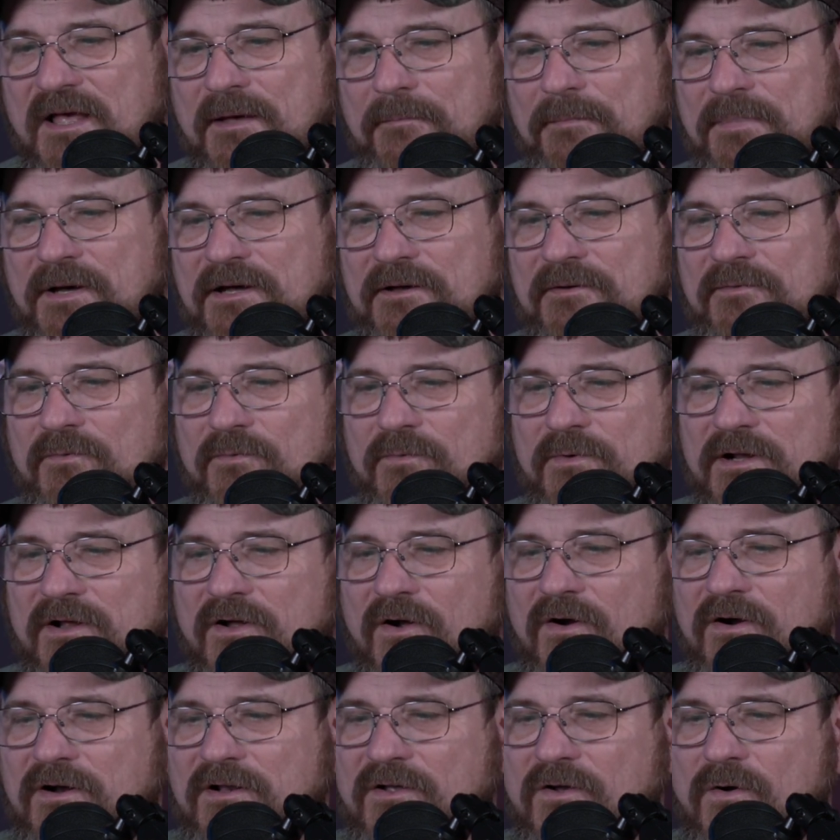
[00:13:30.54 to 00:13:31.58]
But
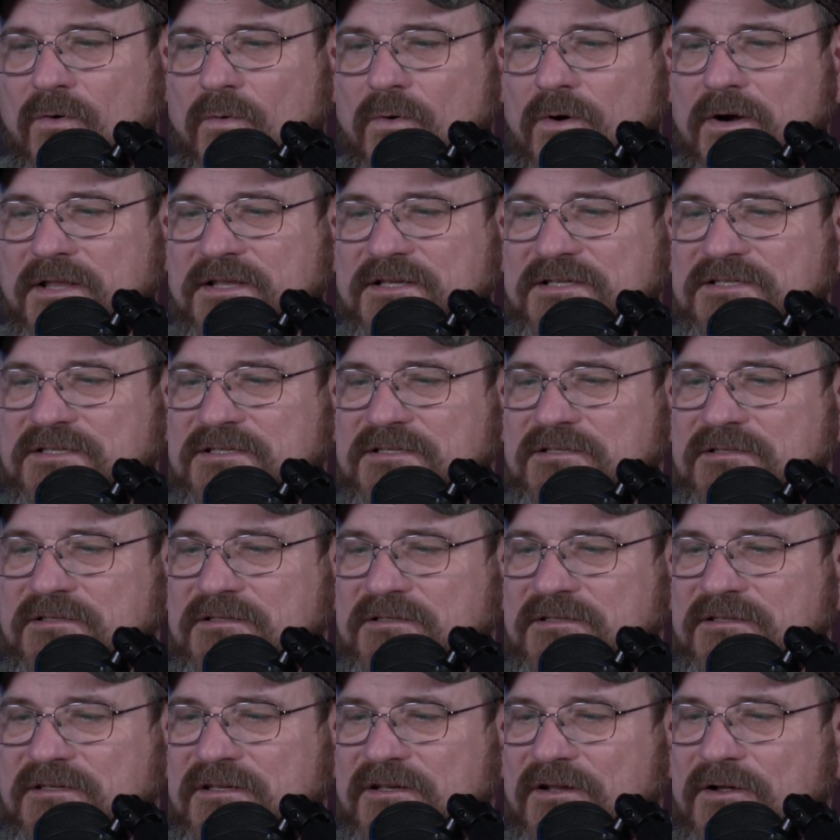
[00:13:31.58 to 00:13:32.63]
regarding cordage,
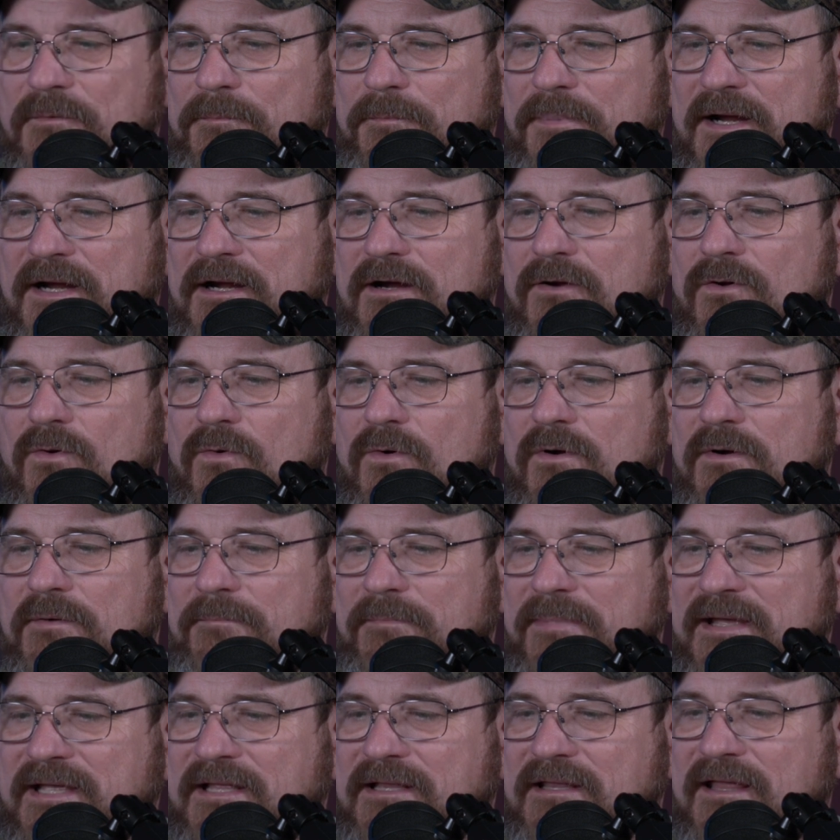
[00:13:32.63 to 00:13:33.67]
paracord
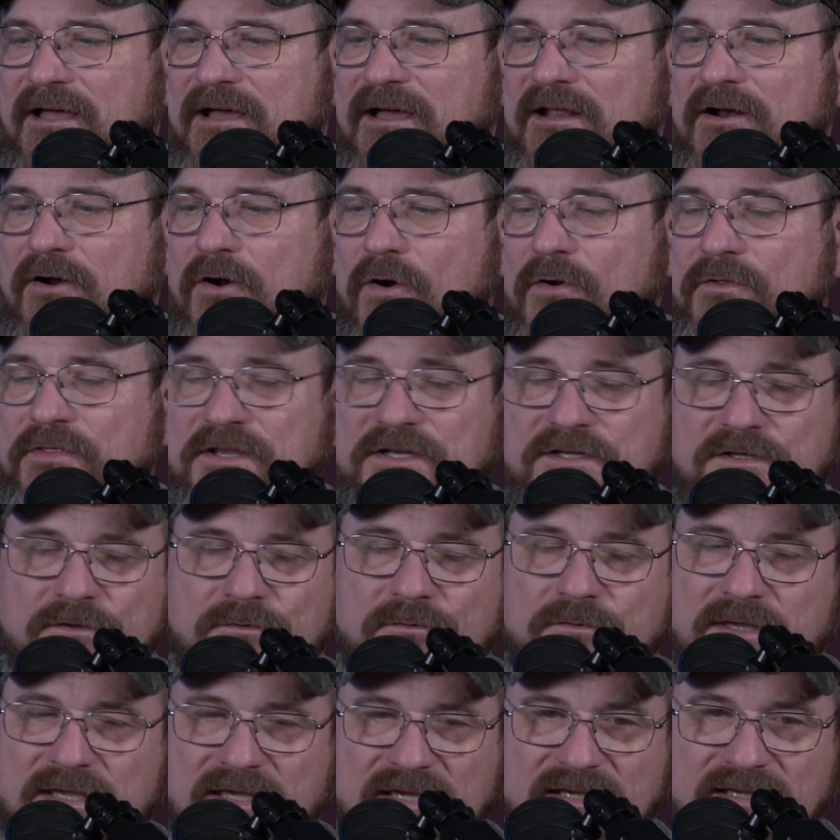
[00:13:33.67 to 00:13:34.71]
and bait line are the
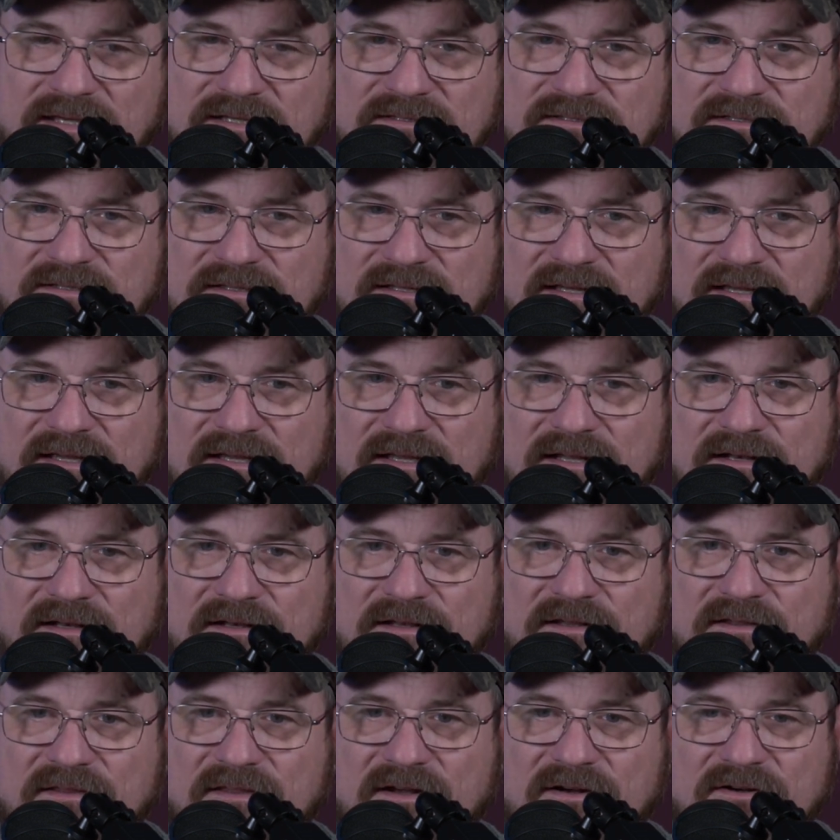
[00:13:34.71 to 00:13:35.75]
2 kings.
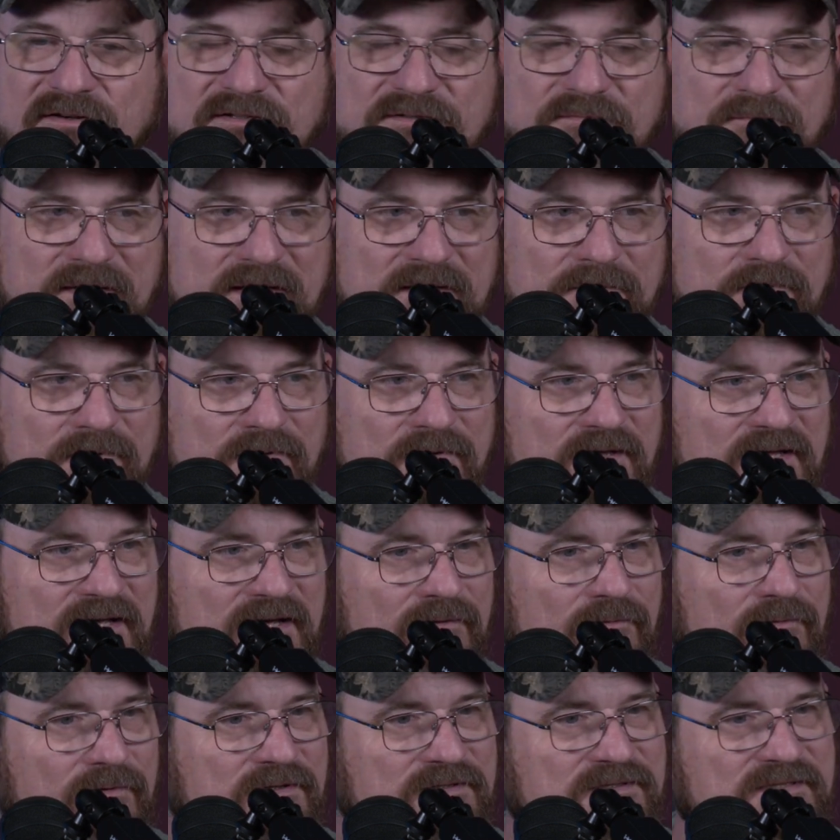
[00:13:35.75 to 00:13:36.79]
And there's people
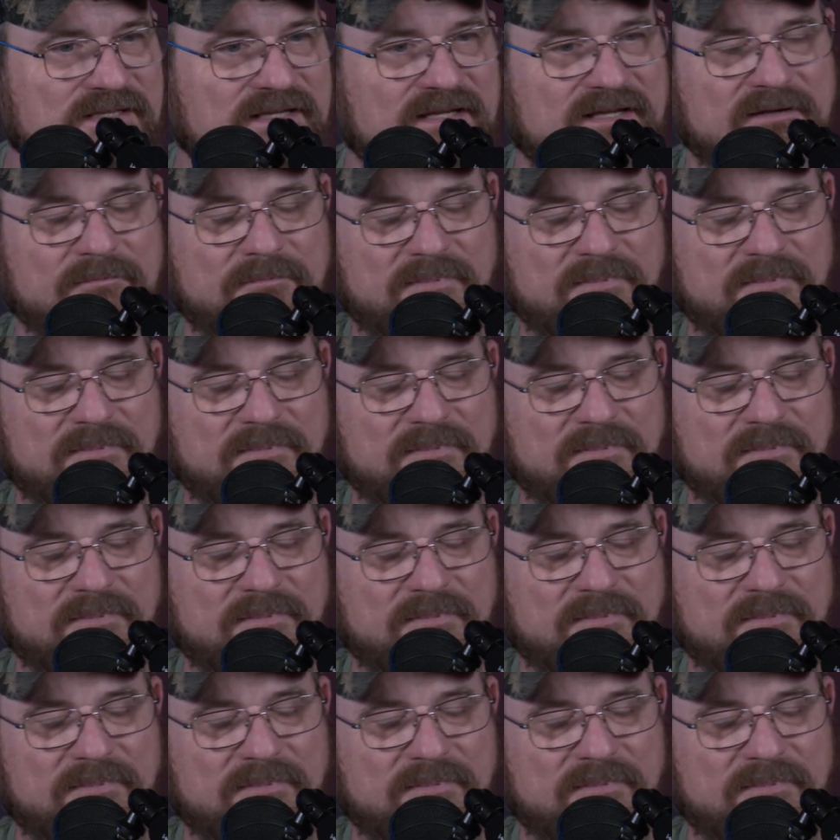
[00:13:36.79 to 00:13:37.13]
that will say